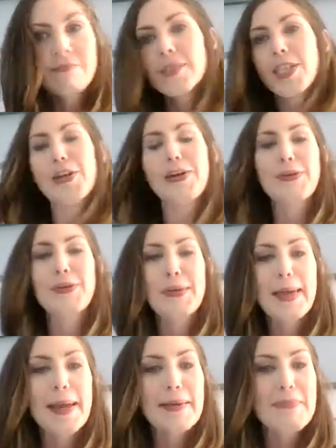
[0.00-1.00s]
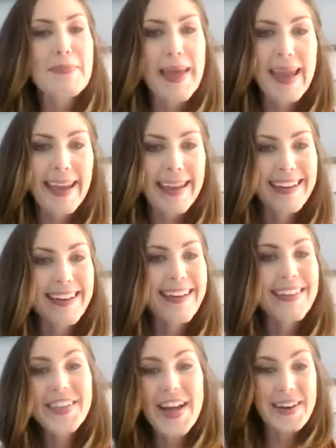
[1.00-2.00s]
You can't pick a
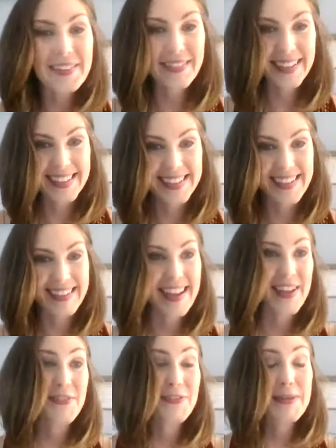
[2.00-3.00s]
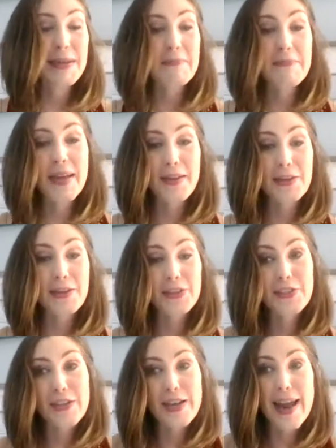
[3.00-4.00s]
lot of things in life. You can't pick your
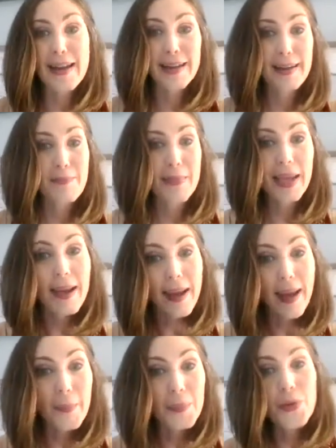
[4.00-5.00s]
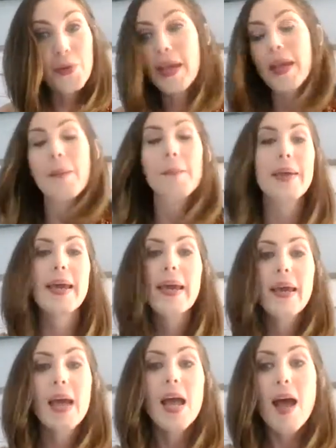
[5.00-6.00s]
genetic makeup. You can't
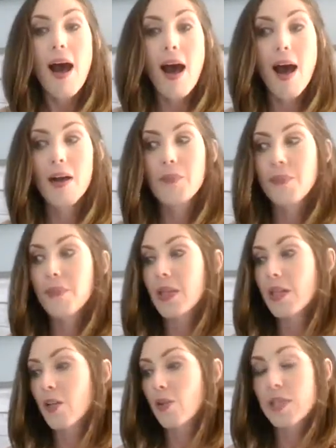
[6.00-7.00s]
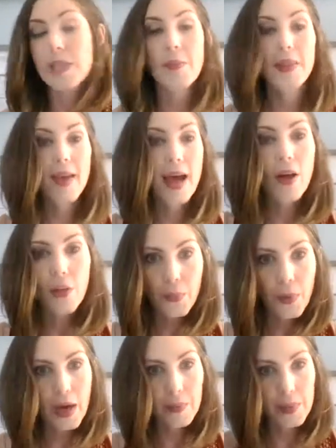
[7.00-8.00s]
pick, some of the health
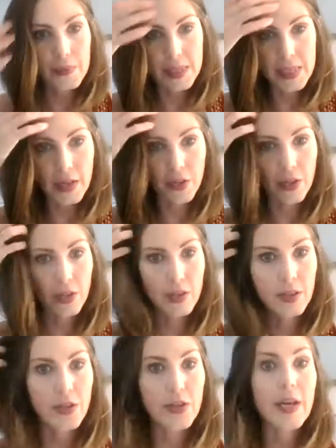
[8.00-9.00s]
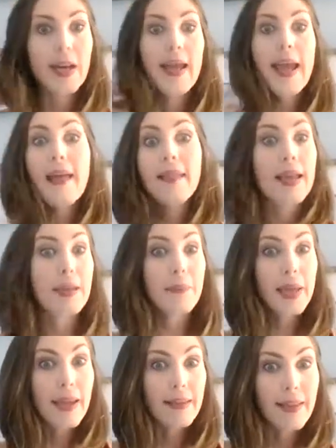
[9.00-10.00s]
problems that you're going to get. Like
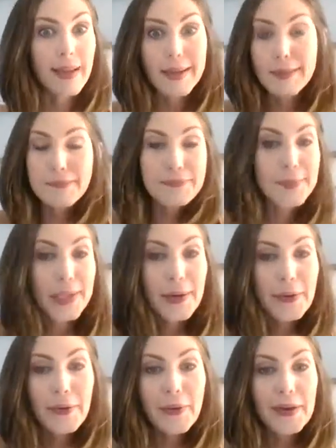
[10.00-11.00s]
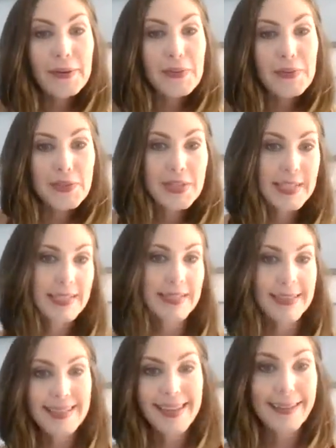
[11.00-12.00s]
me, like, an autoimmune
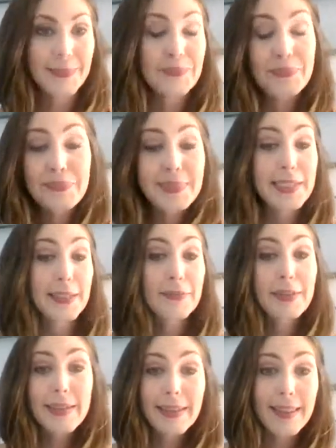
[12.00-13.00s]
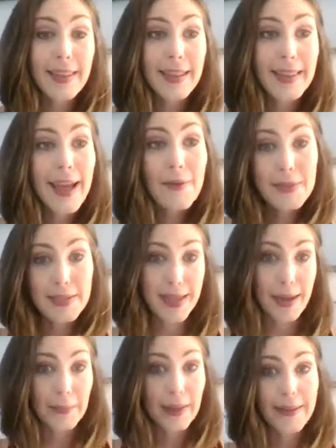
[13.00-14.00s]
disease, like didn't really think that was
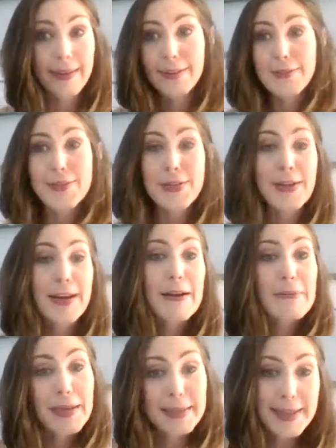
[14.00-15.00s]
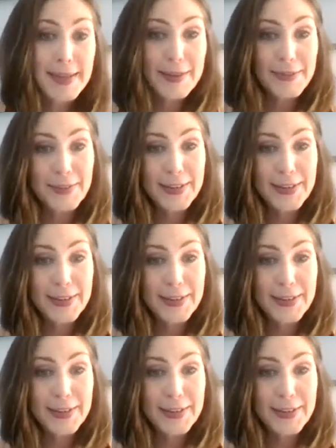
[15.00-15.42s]
coming, took care of myself,